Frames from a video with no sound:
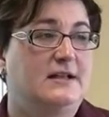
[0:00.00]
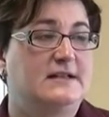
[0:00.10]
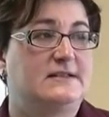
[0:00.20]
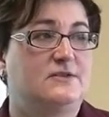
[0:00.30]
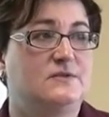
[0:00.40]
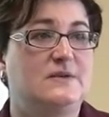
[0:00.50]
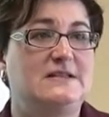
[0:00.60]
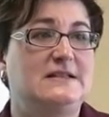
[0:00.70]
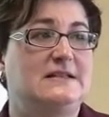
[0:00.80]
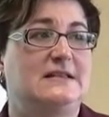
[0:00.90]
if there's
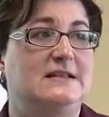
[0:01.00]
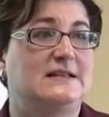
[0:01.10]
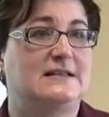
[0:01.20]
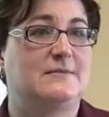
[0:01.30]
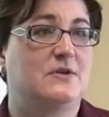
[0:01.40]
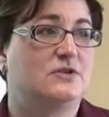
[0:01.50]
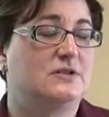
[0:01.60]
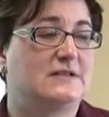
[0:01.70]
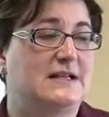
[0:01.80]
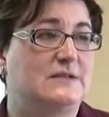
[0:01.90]
reason to think that the
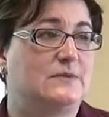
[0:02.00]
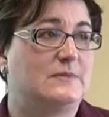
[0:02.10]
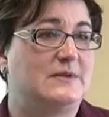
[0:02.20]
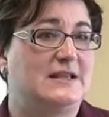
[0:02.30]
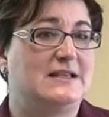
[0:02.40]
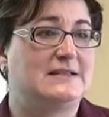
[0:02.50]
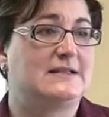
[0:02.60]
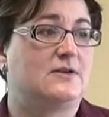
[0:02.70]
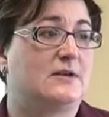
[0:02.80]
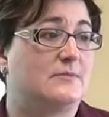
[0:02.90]
emotional states would be
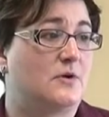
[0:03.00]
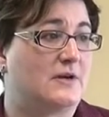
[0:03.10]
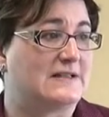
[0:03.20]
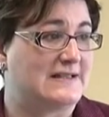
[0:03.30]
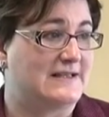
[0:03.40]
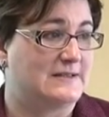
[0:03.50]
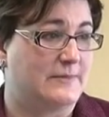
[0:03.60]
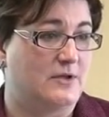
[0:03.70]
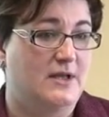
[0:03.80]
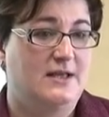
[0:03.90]
easier and more
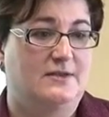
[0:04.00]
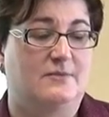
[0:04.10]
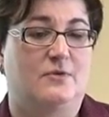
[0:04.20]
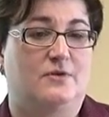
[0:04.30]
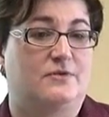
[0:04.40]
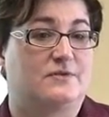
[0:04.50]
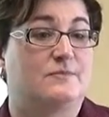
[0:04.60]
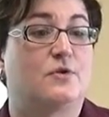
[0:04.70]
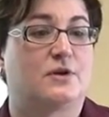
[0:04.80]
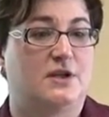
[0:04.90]
accessible. There are more, there's
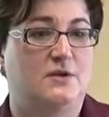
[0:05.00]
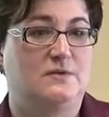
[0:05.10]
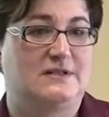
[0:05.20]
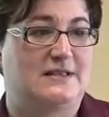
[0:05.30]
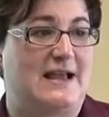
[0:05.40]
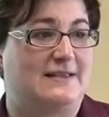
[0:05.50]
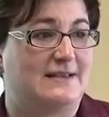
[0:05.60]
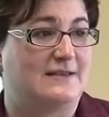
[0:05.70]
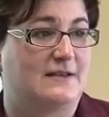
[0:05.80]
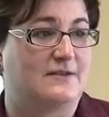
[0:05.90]
more cues to that
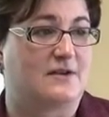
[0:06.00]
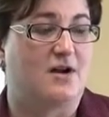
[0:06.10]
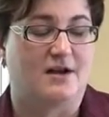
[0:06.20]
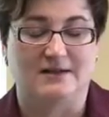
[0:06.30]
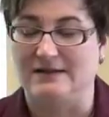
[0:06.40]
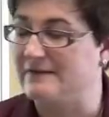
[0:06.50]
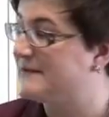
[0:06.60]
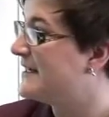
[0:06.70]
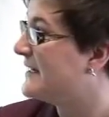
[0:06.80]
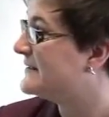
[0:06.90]
than the, the cognitive
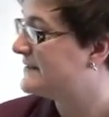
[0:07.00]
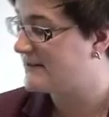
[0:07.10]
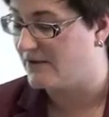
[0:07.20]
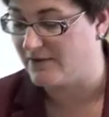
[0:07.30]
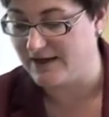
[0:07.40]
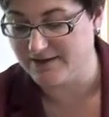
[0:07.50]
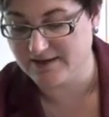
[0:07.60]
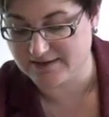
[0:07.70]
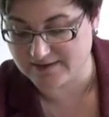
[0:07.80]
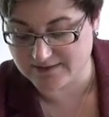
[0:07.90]
states. So I
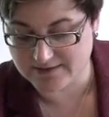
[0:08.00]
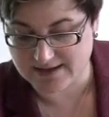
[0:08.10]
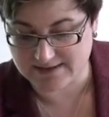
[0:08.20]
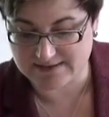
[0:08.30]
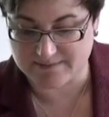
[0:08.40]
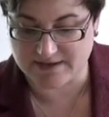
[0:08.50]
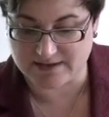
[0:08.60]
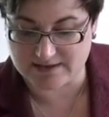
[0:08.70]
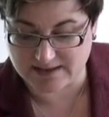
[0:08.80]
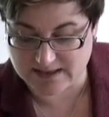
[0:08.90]
think that that's
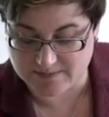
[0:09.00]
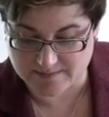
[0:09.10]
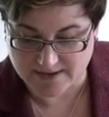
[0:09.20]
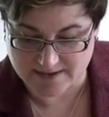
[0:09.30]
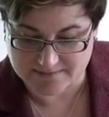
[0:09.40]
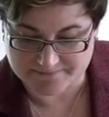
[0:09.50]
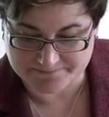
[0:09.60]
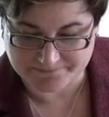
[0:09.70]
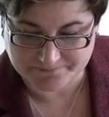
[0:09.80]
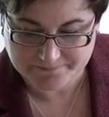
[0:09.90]
something to keep in mind.
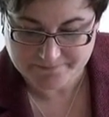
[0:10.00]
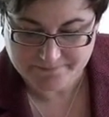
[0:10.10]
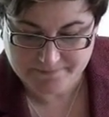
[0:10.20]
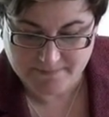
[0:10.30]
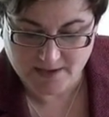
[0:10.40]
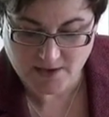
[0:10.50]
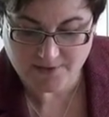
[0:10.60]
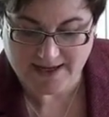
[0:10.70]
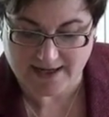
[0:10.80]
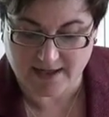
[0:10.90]

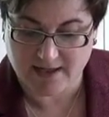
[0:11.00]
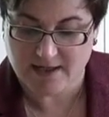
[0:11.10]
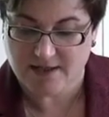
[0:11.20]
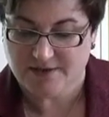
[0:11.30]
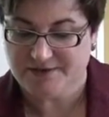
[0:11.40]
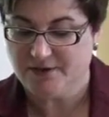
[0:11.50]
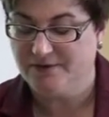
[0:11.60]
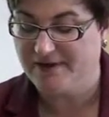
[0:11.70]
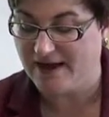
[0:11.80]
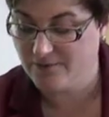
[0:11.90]
Okay,
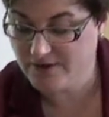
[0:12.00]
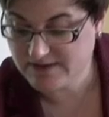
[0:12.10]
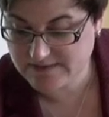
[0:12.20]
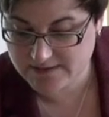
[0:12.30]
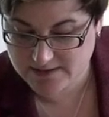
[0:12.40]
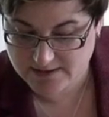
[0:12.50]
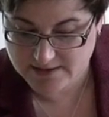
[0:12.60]
so that was,